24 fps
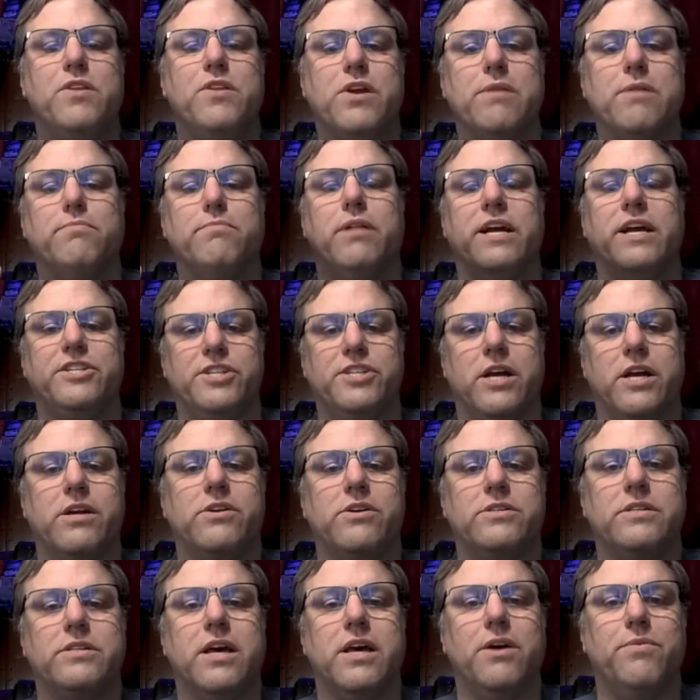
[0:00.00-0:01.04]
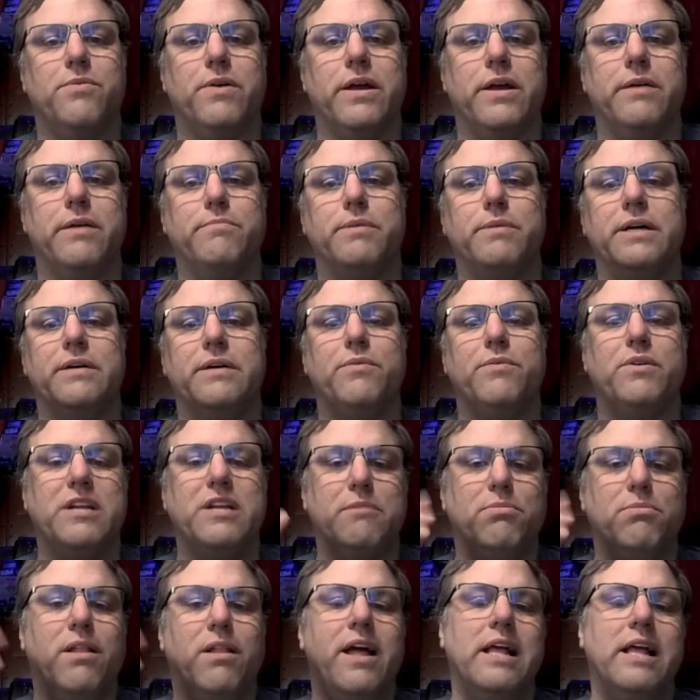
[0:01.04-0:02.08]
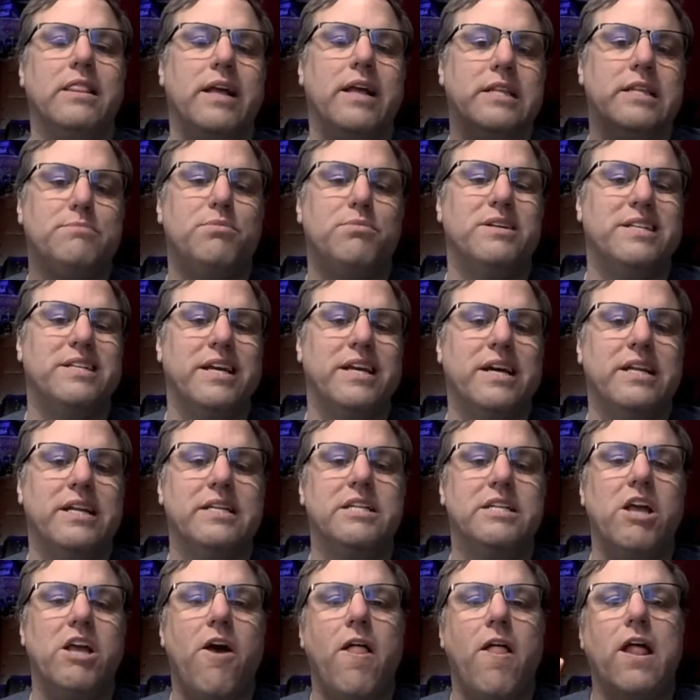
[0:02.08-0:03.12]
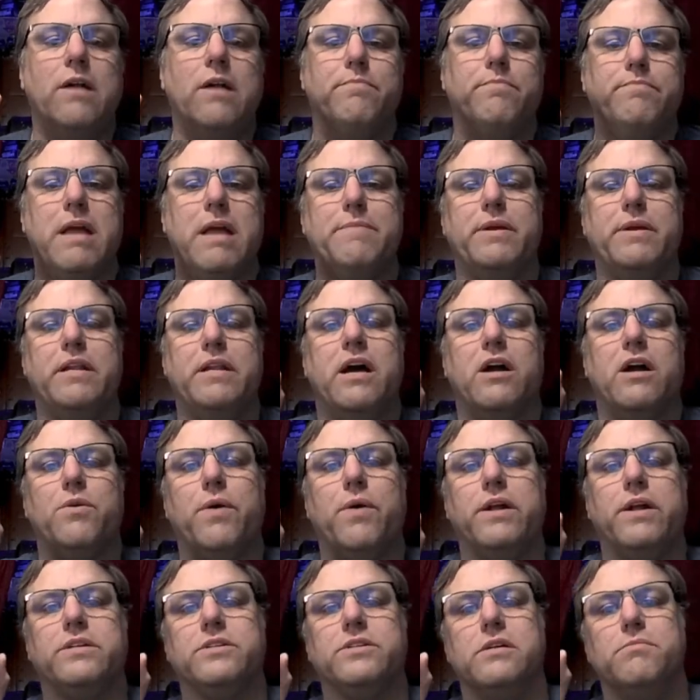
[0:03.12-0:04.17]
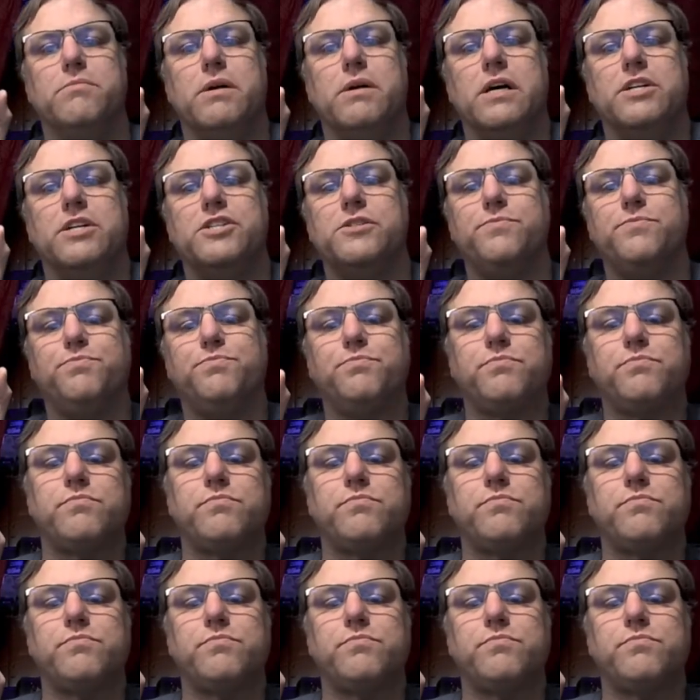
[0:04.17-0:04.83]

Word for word: You can play checkers that way. But when you're playing Let's Pretend, maybe not quite so much.